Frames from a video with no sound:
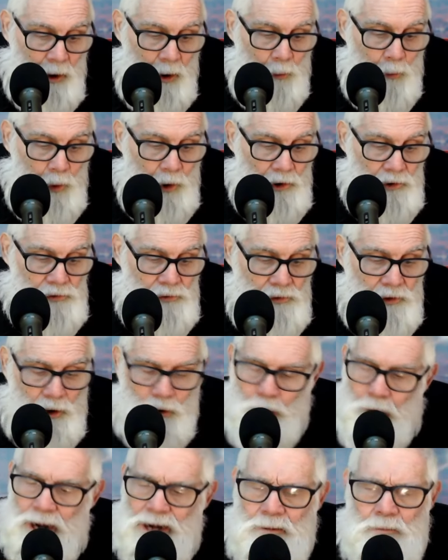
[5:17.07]
was the
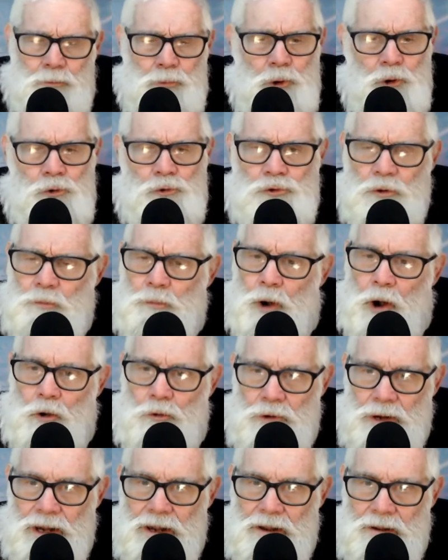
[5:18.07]
great Bruiser
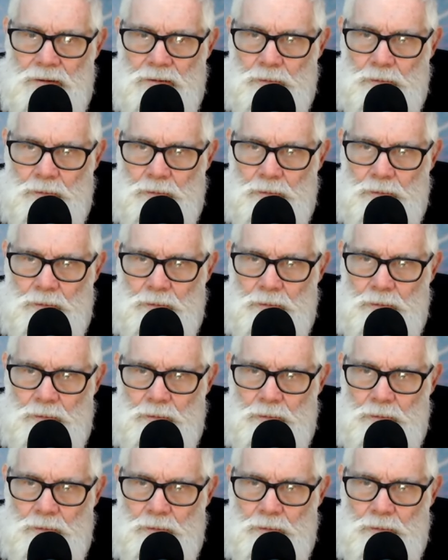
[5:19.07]
Brody.